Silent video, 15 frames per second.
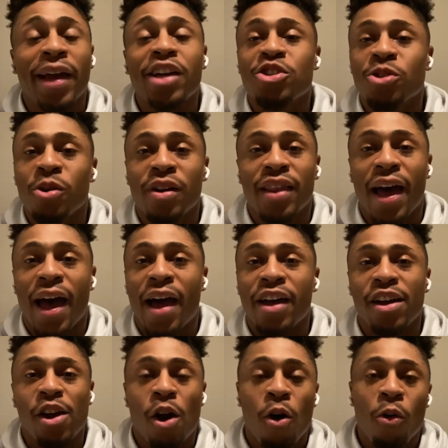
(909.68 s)
Making sure
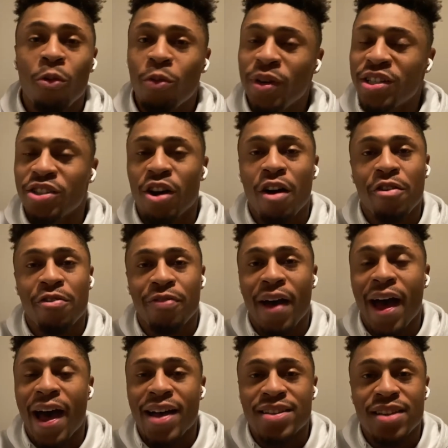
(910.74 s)
that, you know, we start
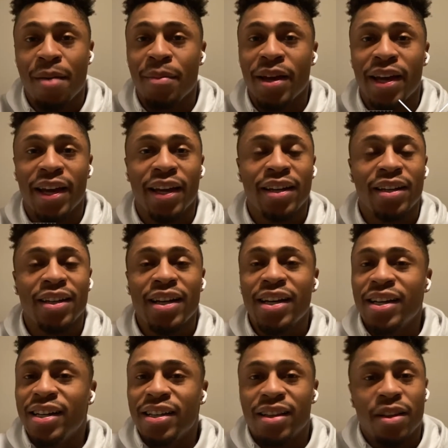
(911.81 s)
fast. I mean,
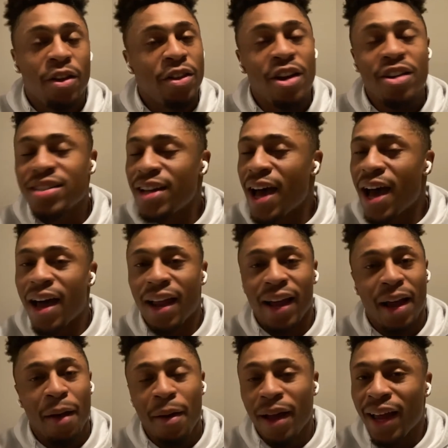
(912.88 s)
there's not,
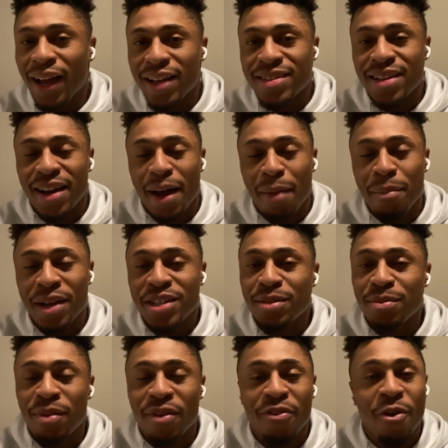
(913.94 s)
like I
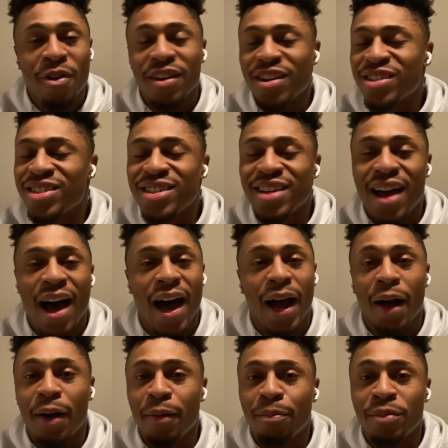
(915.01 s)
mentioned before, there's
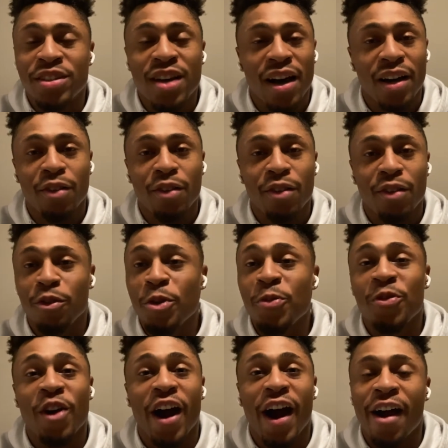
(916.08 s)
not a ton of
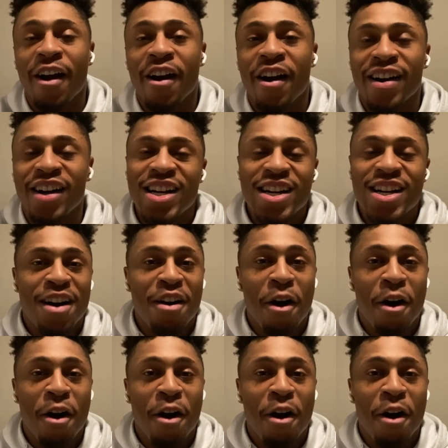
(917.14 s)
room for error,